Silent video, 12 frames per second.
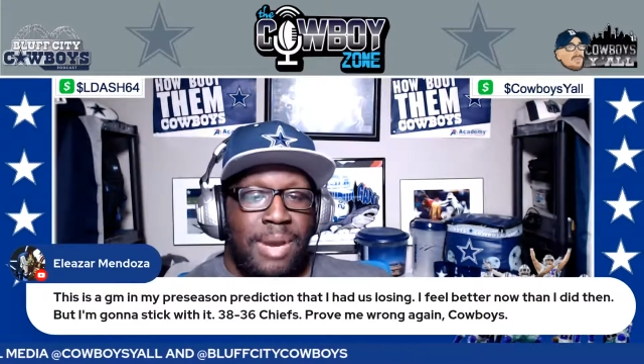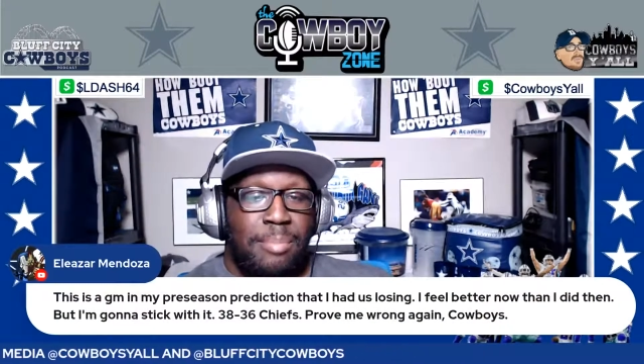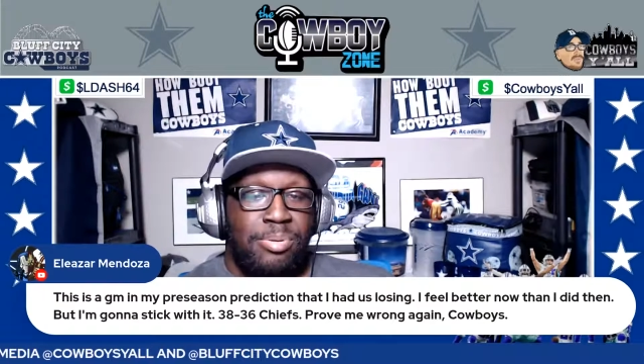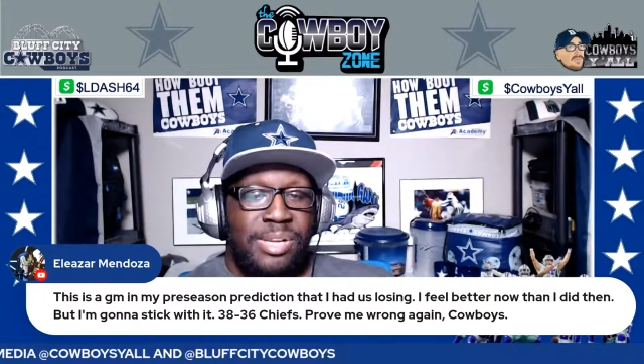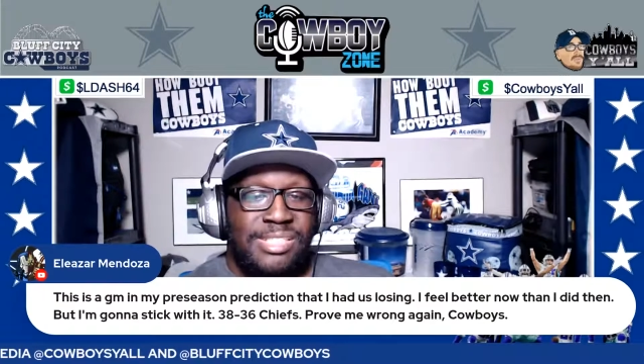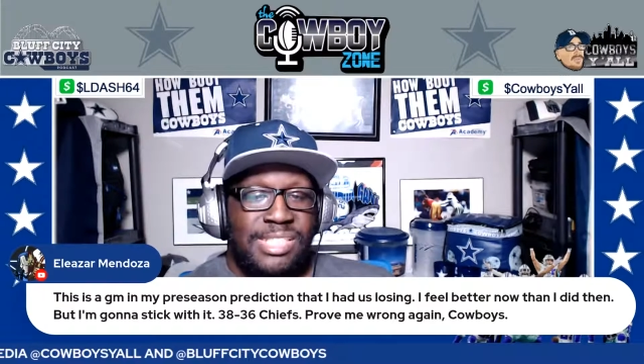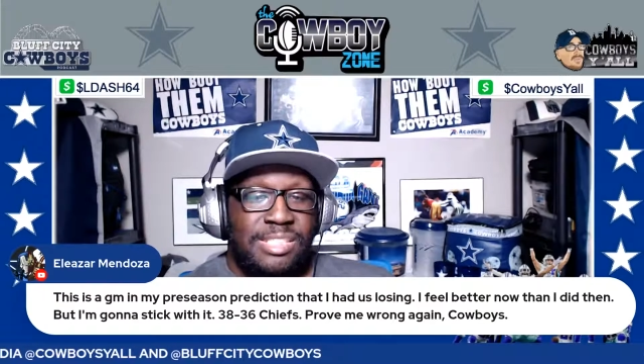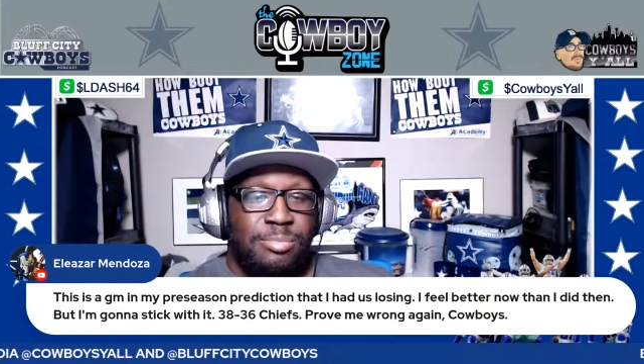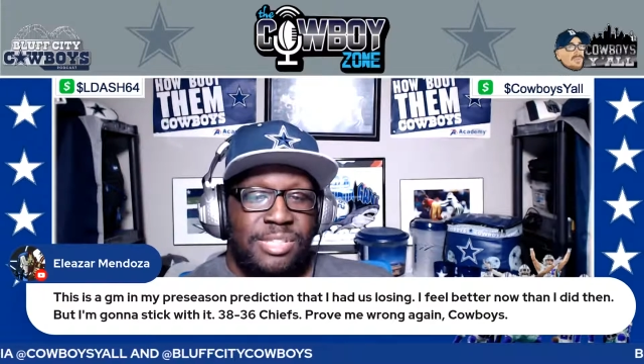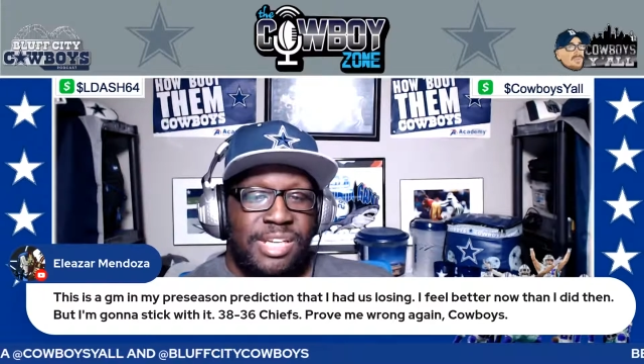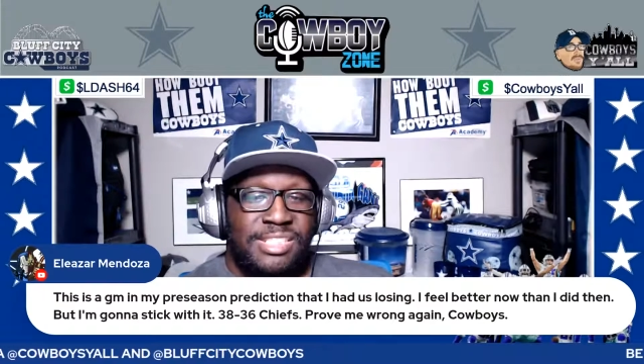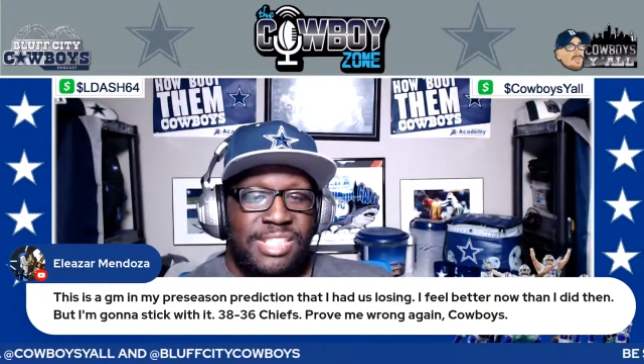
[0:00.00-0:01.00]
preseason
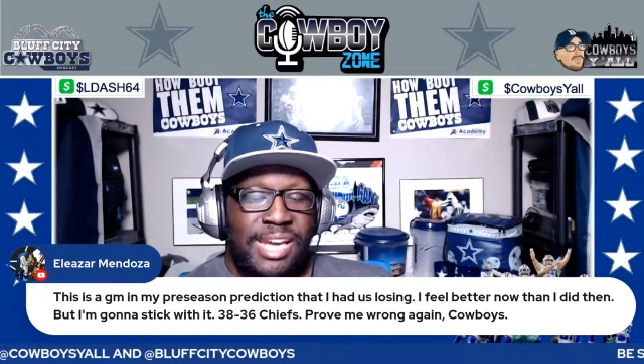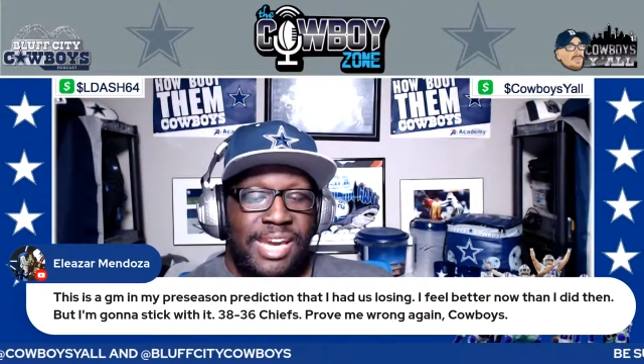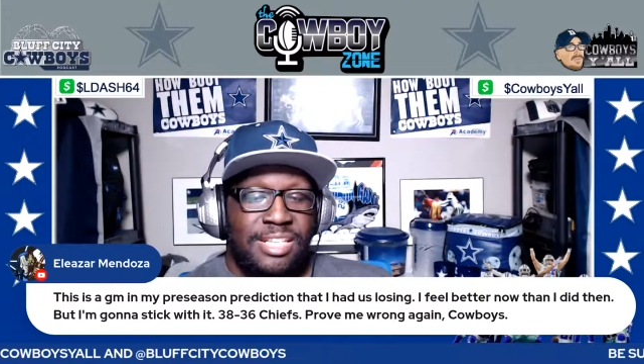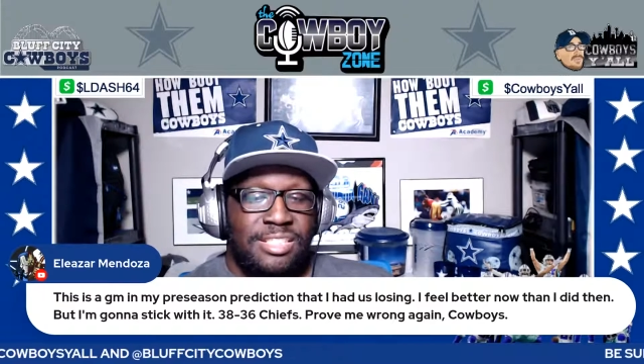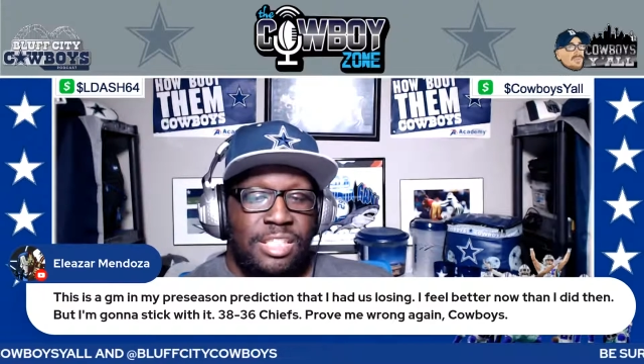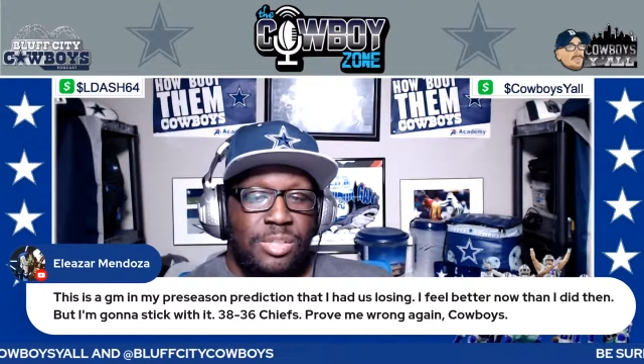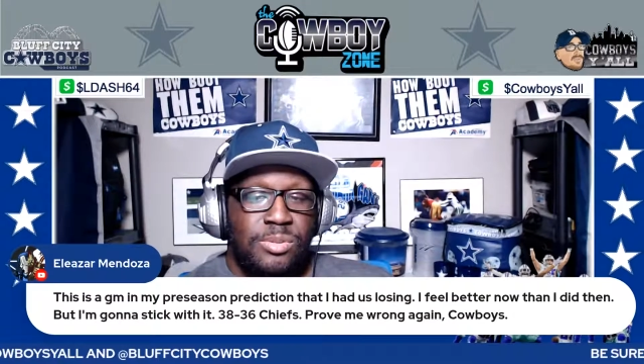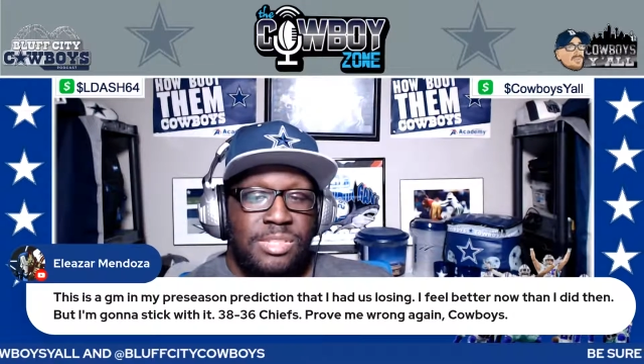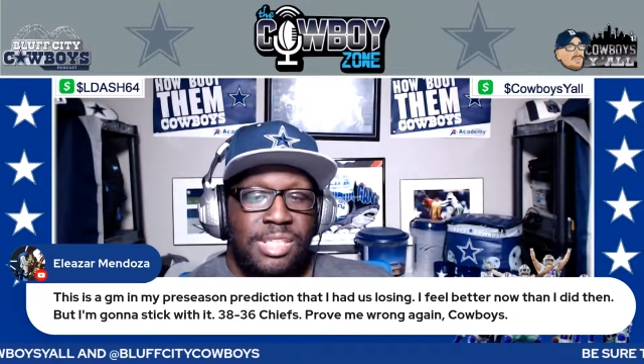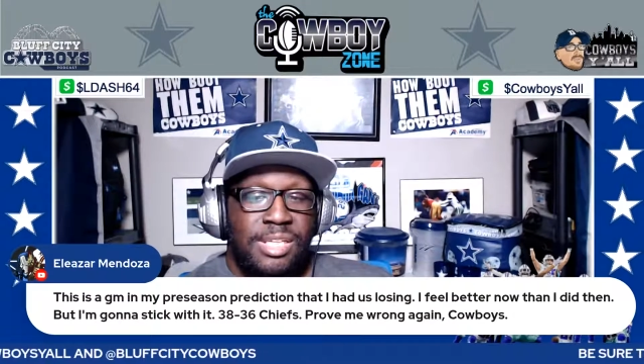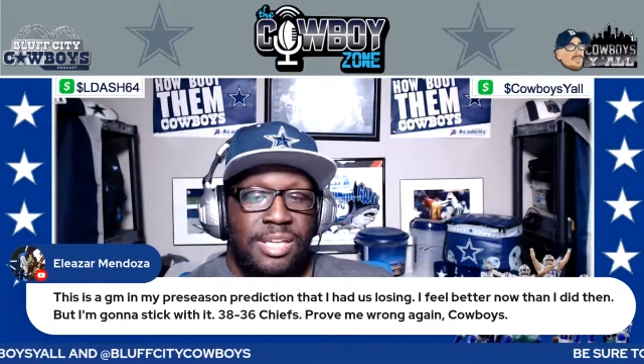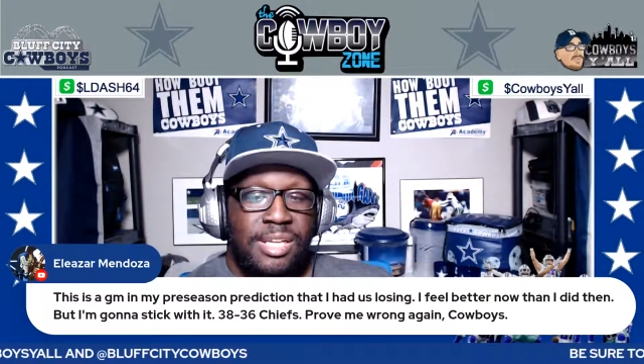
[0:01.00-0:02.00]
prediction I had us losing.